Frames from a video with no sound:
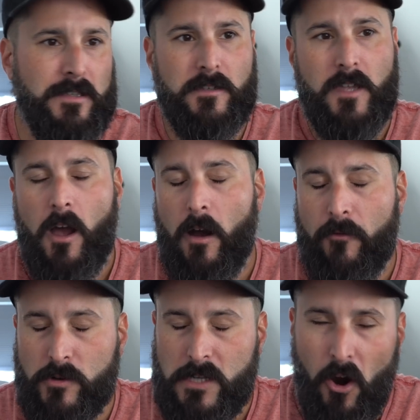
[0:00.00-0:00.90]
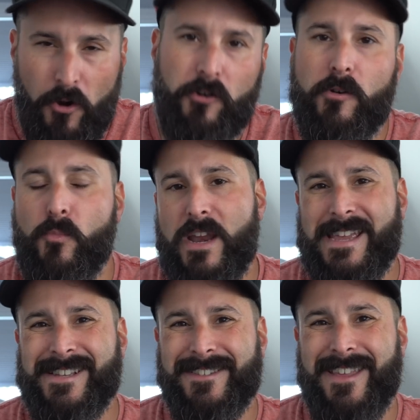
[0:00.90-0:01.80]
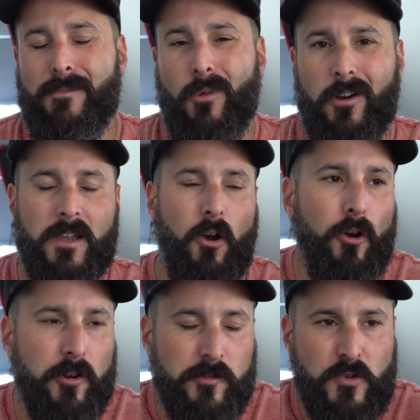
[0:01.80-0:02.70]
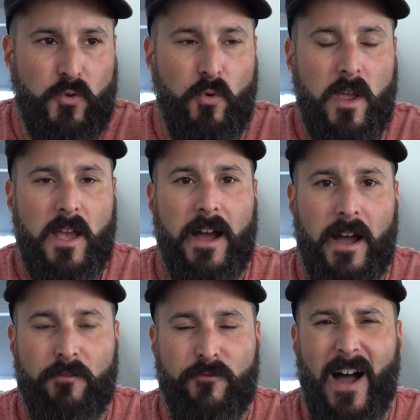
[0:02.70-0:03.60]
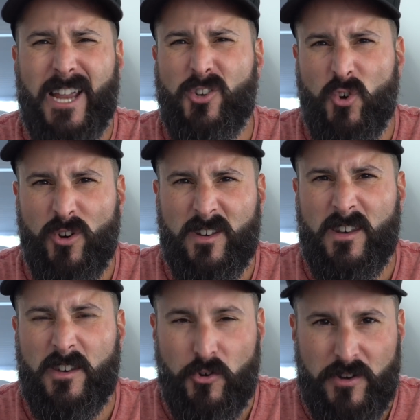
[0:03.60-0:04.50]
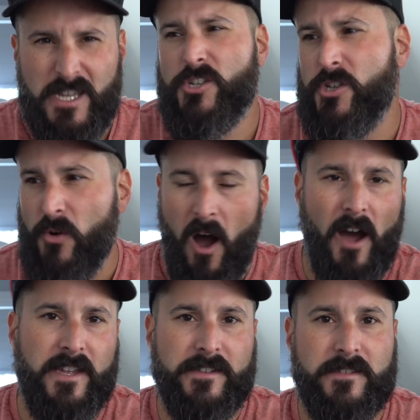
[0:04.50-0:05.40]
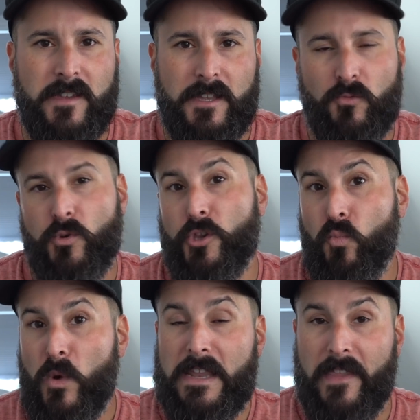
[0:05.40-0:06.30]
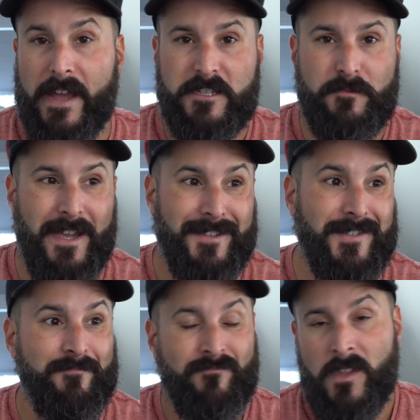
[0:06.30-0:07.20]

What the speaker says: Things, of course, harder to break into that market, harder to find your niche, your audience, and to really win in that space,